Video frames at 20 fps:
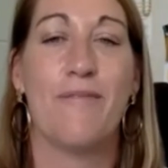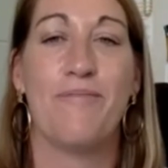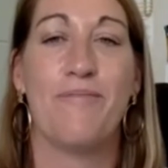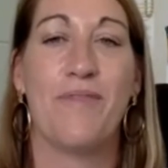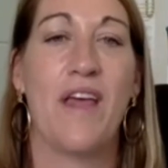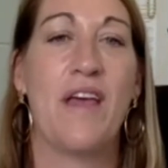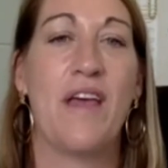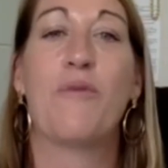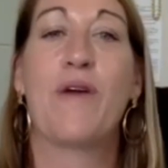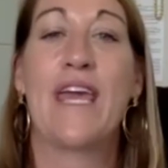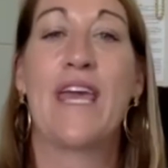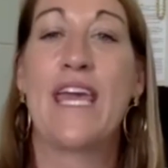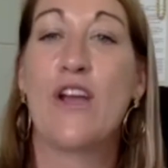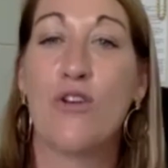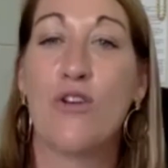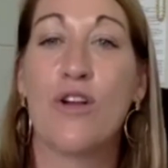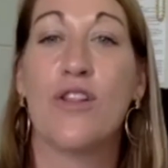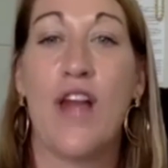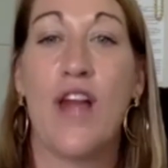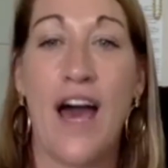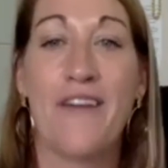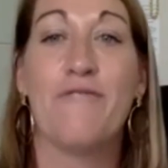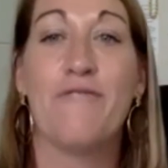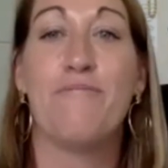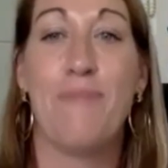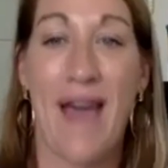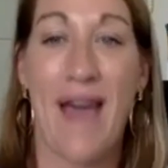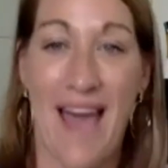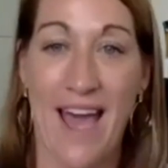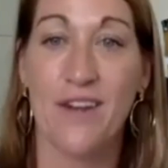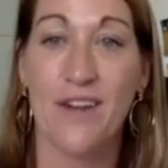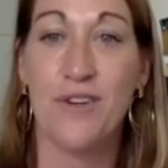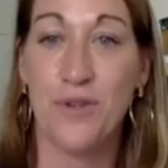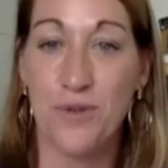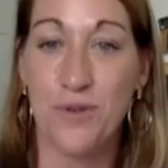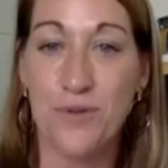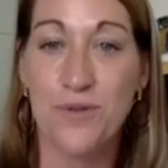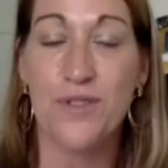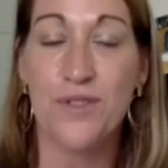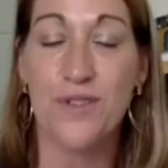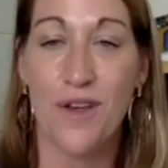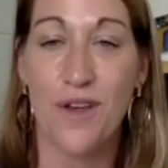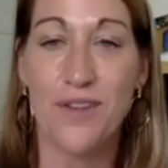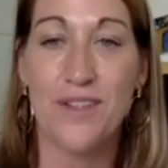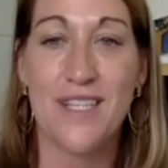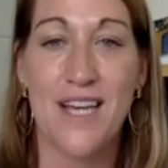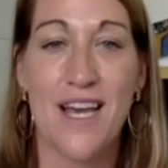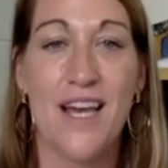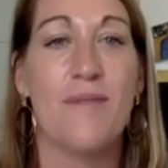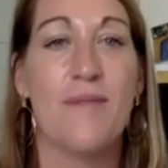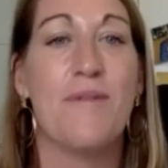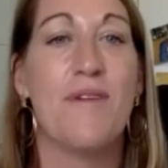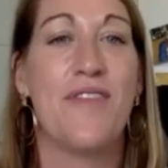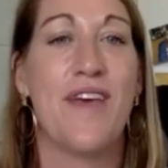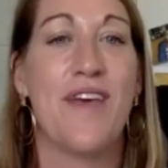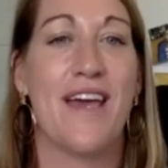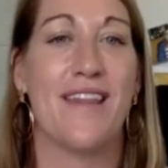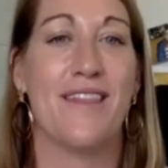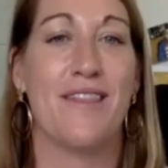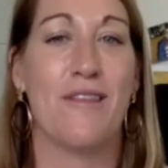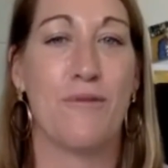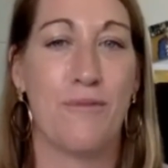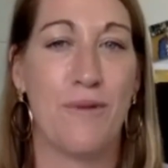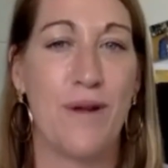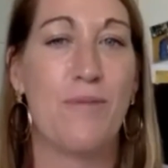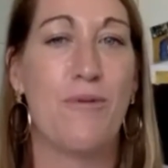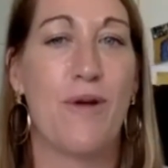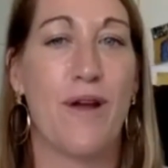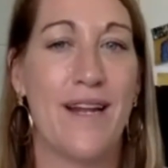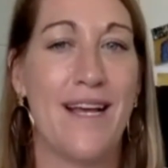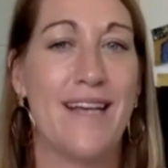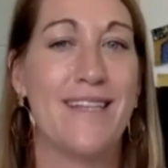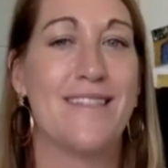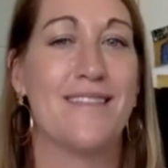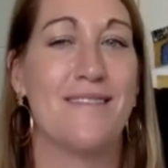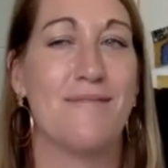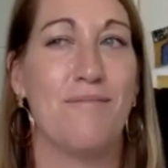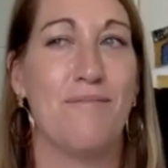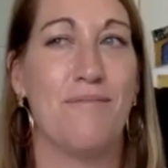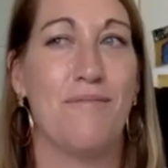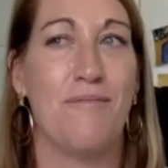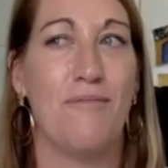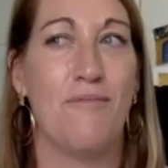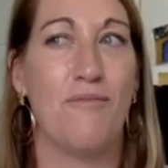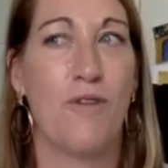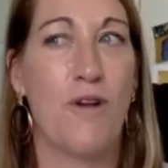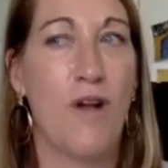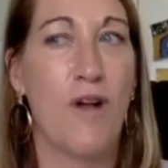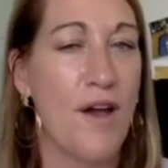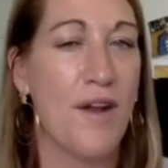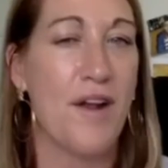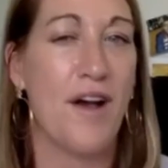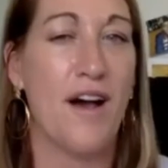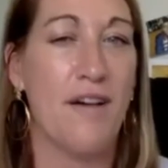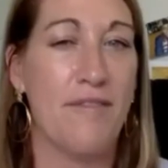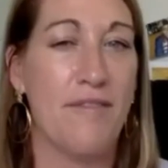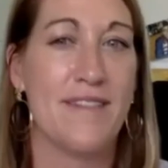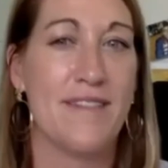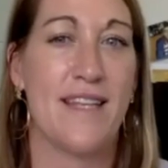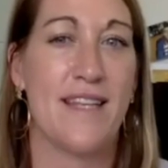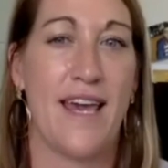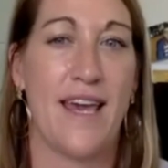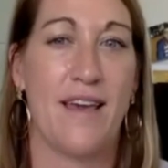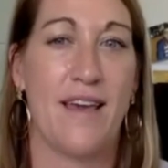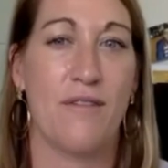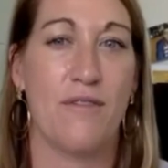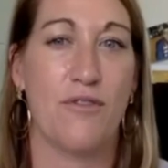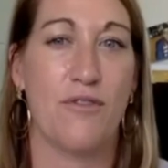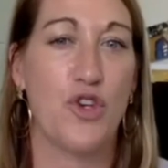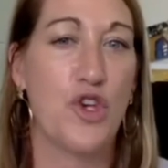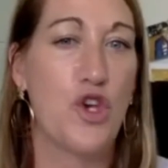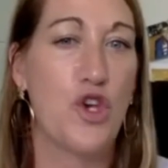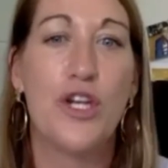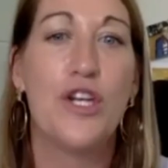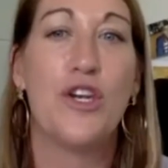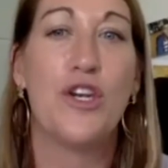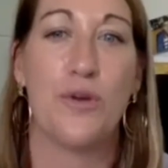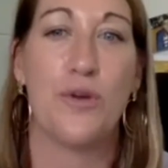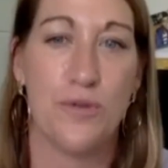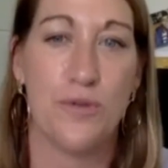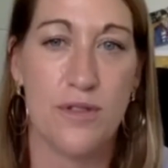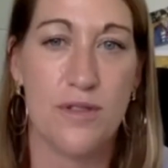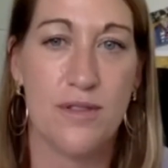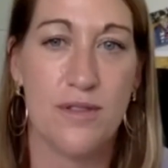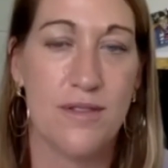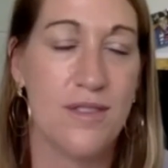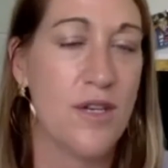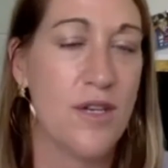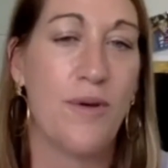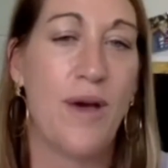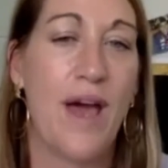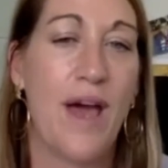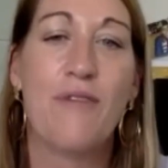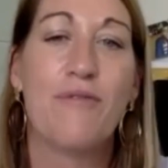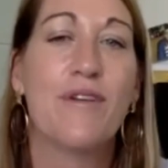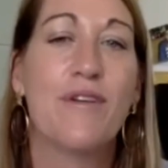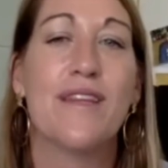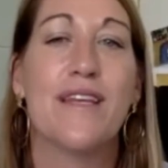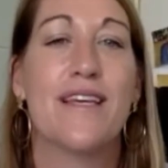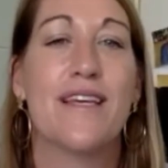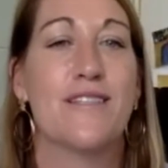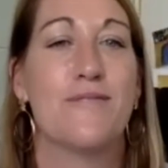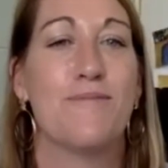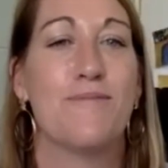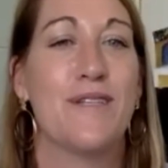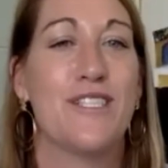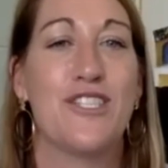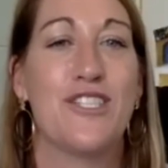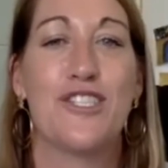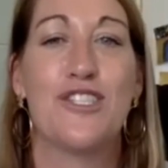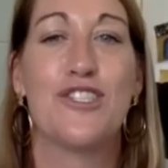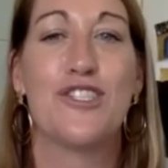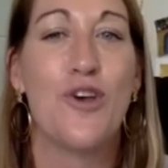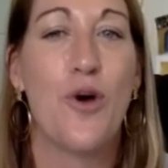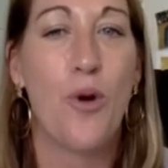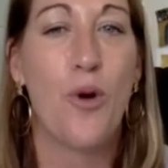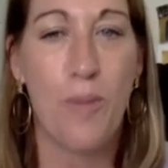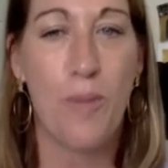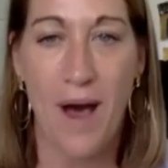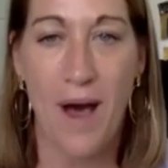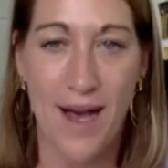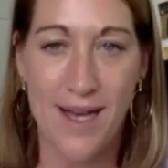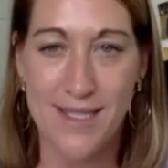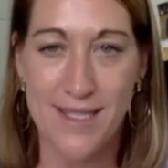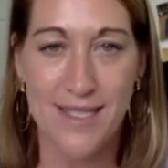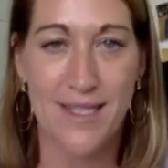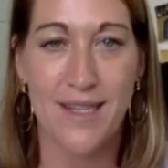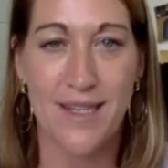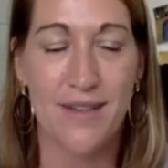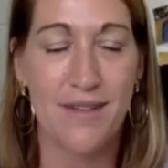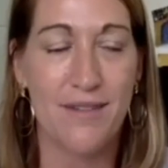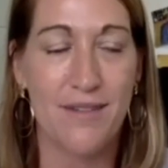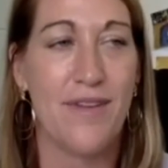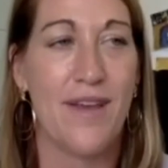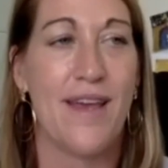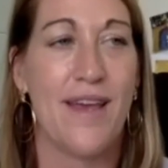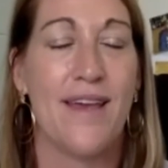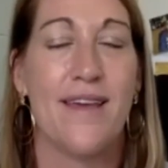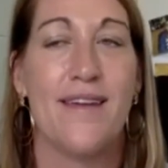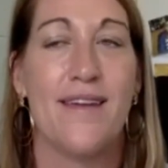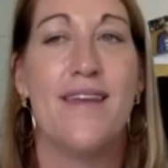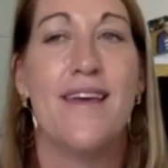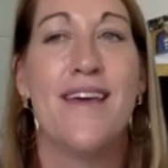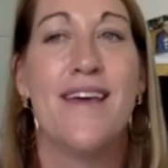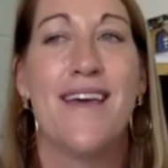and we hear a lot of bad news all the time, that the rebrand has gone off as like good news. So everything has been just so positive. And